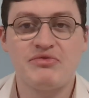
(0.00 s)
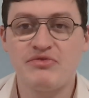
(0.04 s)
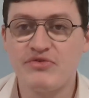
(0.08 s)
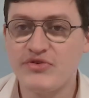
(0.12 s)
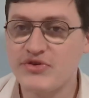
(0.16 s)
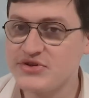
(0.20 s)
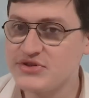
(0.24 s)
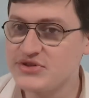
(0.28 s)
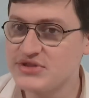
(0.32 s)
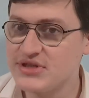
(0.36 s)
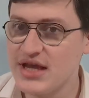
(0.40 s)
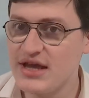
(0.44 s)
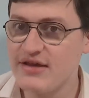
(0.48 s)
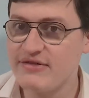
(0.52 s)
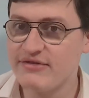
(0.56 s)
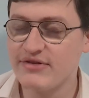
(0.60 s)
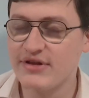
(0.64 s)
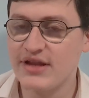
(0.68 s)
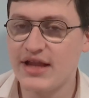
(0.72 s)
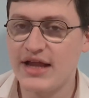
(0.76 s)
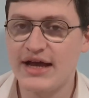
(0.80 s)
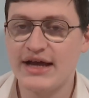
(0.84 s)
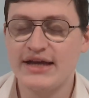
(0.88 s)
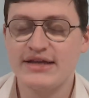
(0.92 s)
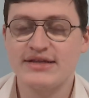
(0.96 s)
First day of
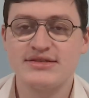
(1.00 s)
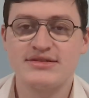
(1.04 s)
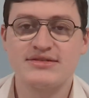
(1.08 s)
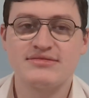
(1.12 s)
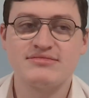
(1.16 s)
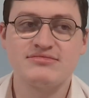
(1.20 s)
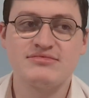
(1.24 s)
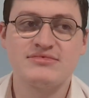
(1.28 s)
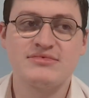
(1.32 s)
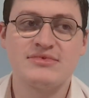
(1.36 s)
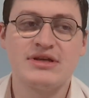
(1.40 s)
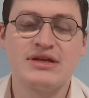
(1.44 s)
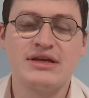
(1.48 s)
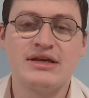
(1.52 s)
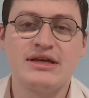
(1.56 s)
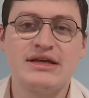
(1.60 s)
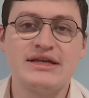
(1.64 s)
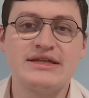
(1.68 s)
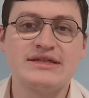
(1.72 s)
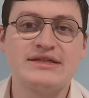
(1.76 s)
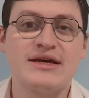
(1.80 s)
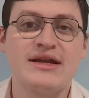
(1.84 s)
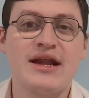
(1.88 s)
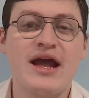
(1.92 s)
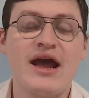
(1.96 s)
class,
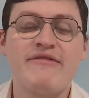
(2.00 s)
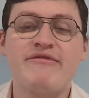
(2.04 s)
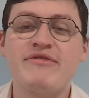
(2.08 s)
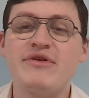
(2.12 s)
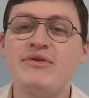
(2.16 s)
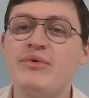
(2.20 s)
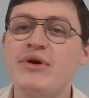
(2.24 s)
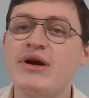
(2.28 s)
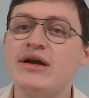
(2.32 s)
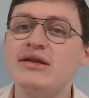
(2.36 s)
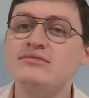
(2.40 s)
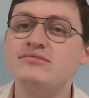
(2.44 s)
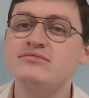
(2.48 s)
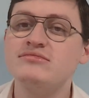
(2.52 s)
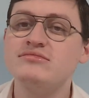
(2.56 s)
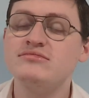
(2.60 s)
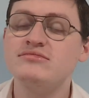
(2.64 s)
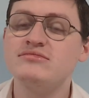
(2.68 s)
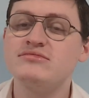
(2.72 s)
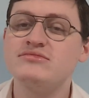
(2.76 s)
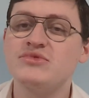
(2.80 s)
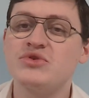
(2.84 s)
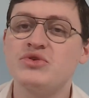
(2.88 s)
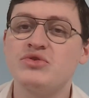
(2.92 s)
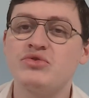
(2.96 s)
he said, Everyone,
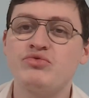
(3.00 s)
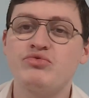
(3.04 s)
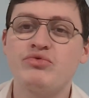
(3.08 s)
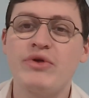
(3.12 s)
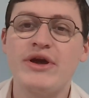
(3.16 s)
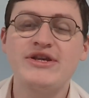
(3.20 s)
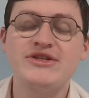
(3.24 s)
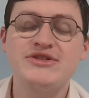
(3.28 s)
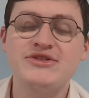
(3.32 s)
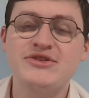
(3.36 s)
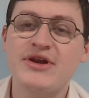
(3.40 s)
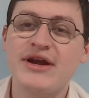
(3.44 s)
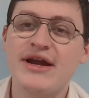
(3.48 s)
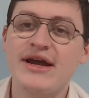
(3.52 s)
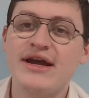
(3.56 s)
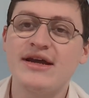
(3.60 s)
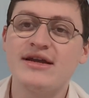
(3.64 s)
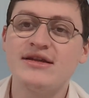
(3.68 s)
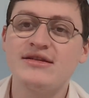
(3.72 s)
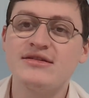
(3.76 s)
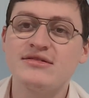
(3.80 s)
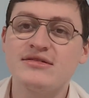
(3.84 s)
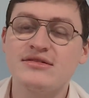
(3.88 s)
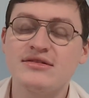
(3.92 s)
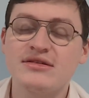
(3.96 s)
raise your
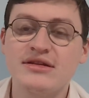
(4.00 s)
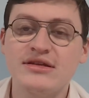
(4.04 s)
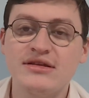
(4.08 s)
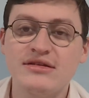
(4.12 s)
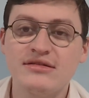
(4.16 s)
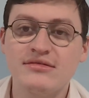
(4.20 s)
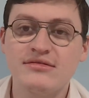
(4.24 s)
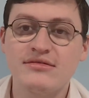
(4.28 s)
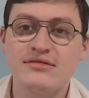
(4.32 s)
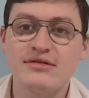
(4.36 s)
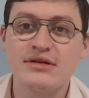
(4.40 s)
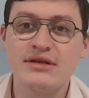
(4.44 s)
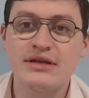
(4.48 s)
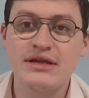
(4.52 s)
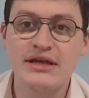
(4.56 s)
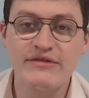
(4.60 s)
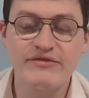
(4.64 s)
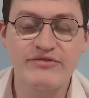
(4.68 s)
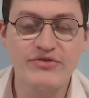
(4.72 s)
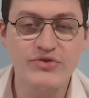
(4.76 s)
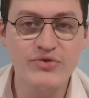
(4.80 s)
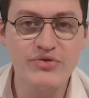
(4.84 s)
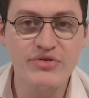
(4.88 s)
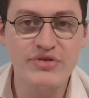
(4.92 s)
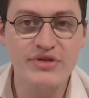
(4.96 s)
hands
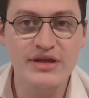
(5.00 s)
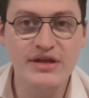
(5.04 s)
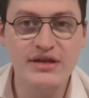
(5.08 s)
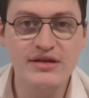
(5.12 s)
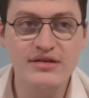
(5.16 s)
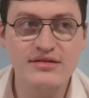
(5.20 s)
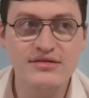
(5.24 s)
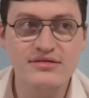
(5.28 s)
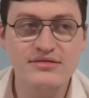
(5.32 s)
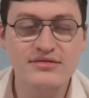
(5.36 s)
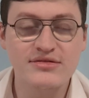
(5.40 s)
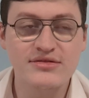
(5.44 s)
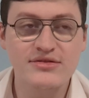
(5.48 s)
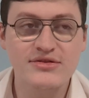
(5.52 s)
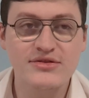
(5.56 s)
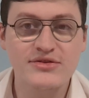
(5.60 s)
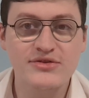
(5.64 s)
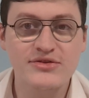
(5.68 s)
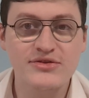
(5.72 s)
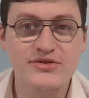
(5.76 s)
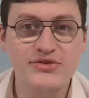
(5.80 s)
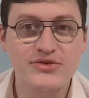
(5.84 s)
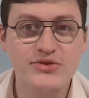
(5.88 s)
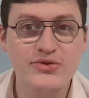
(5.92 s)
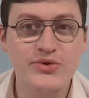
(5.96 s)
if you think
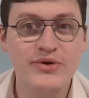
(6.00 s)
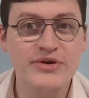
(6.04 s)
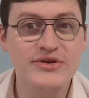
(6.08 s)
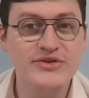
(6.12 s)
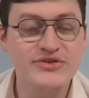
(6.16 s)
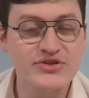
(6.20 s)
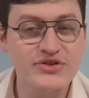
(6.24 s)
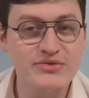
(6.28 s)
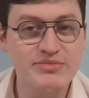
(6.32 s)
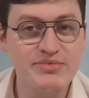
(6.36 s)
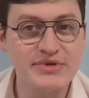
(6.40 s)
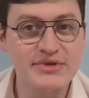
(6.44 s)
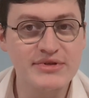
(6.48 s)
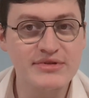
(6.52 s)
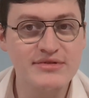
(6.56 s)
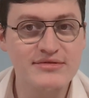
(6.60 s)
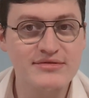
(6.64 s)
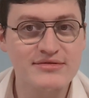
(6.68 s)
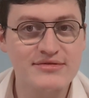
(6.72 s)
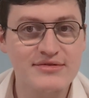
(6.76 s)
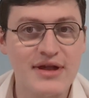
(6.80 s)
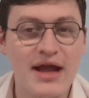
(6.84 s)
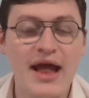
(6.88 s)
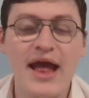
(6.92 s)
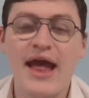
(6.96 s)
you are stupid
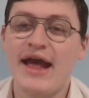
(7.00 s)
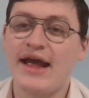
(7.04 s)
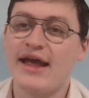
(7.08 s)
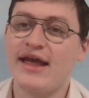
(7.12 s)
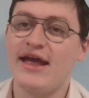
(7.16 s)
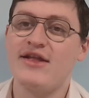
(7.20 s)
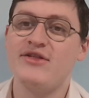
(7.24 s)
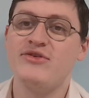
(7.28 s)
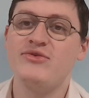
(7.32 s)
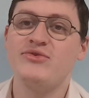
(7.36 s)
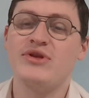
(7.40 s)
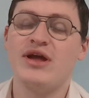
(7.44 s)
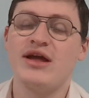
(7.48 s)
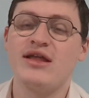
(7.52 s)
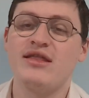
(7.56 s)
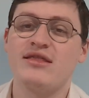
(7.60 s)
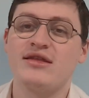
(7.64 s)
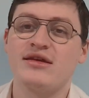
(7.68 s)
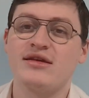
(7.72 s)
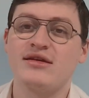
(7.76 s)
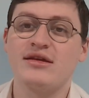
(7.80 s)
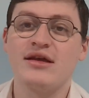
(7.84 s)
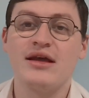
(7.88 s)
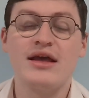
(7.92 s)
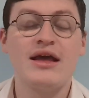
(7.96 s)
and can do
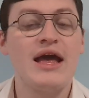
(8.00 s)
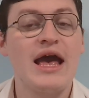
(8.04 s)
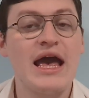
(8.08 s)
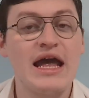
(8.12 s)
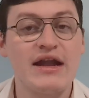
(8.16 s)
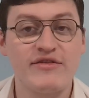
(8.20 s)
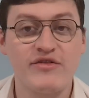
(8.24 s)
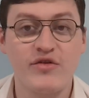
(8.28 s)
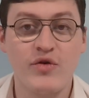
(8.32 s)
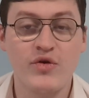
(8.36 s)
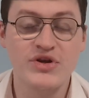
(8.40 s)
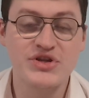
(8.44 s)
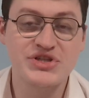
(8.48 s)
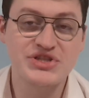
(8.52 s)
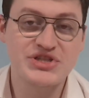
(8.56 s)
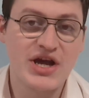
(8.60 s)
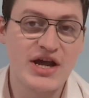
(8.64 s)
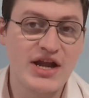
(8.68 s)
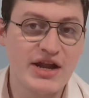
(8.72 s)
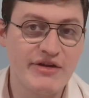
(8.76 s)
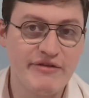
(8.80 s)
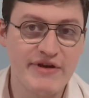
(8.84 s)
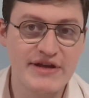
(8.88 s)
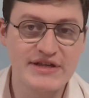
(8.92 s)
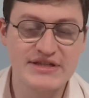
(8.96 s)
nothing. And of course,
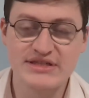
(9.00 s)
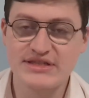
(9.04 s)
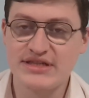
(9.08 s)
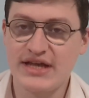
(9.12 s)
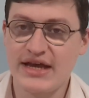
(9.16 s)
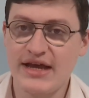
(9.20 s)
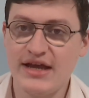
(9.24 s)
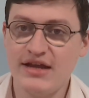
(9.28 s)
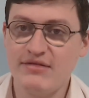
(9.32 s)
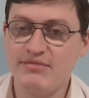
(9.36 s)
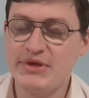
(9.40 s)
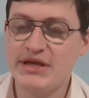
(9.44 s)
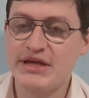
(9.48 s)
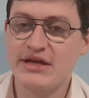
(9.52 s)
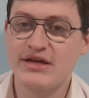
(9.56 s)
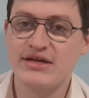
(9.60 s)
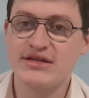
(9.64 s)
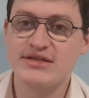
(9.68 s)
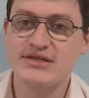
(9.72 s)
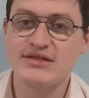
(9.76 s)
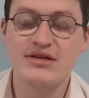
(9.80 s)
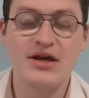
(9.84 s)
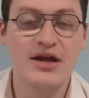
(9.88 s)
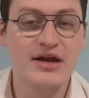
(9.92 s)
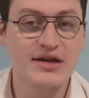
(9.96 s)
Johnny raised his hand
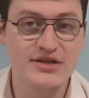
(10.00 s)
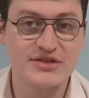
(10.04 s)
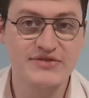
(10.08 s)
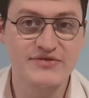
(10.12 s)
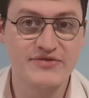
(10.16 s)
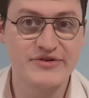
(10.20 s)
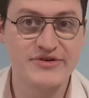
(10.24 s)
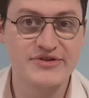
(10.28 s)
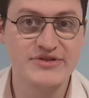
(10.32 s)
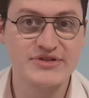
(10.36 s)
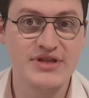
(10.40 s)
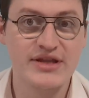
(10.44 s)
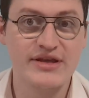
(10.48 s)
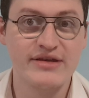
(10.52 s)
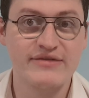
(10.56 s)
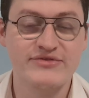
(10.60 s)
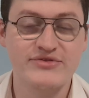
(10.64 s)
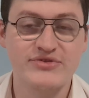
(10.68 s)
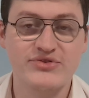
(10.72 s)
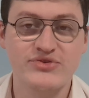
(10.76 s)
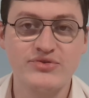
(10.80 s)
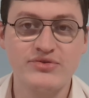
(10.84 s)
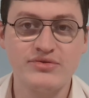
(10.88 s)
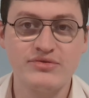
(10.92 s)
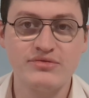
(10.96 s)
because on his first day of
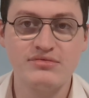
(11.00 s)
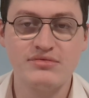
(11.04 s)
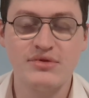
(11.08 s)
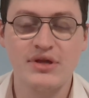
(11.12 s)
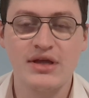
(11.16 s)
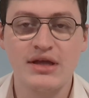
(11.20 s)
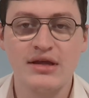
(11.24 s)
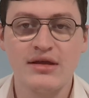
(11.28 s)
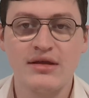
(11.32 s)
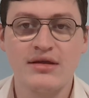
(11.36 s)
school,